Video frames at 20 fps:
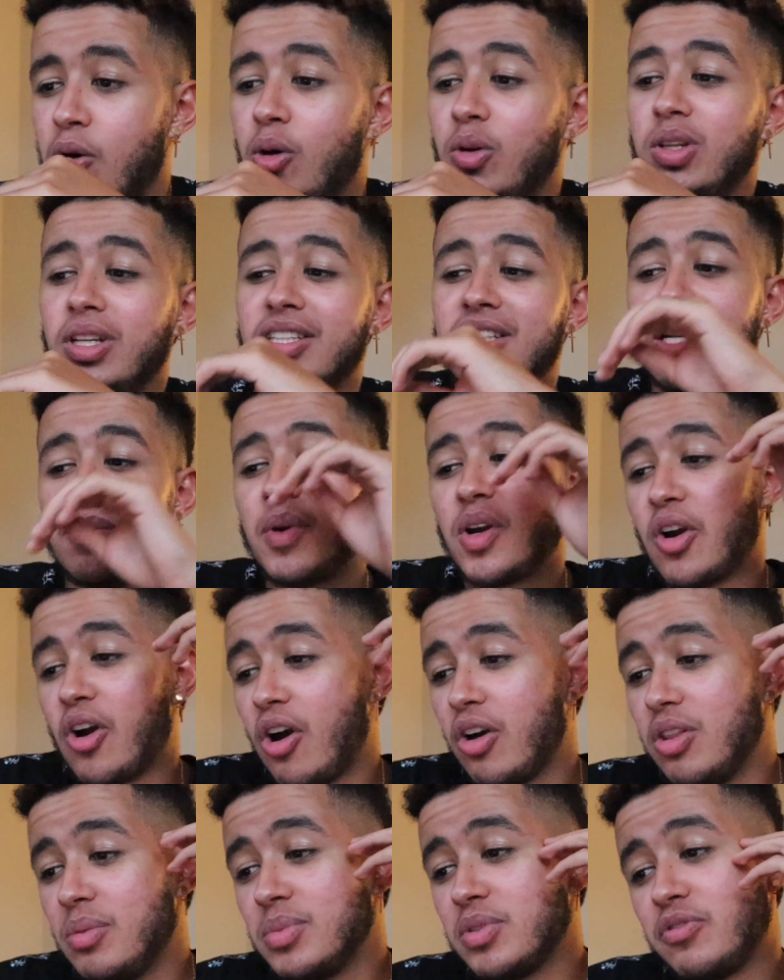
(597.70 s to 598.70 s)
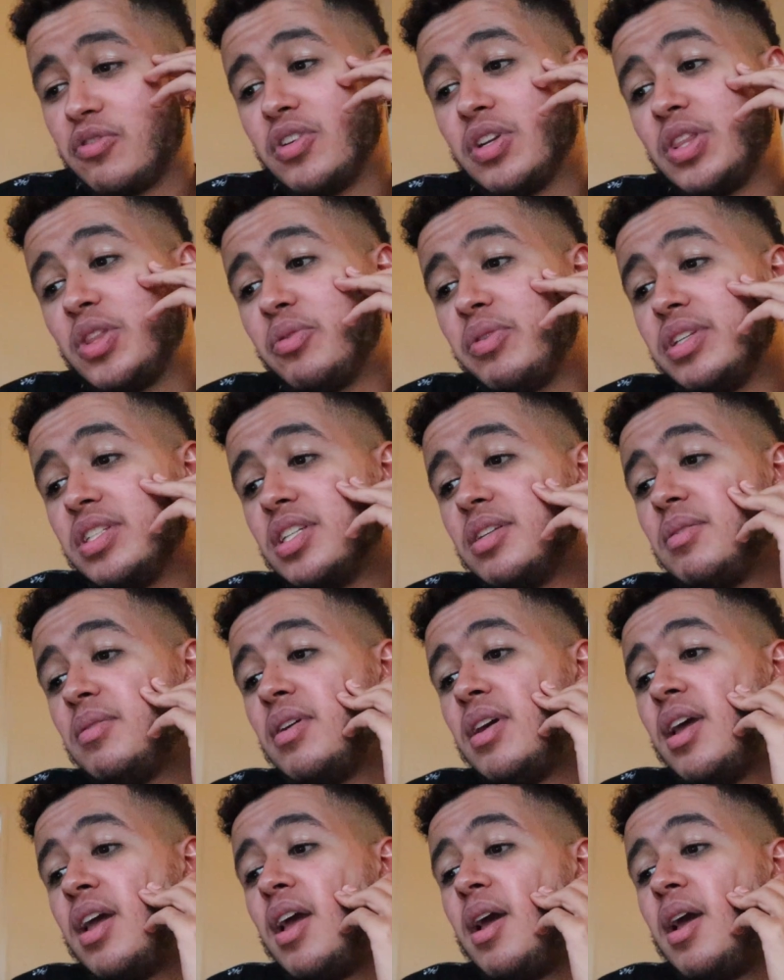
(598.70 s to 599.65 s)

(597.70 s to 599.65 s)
Only time I called them is for a threesome.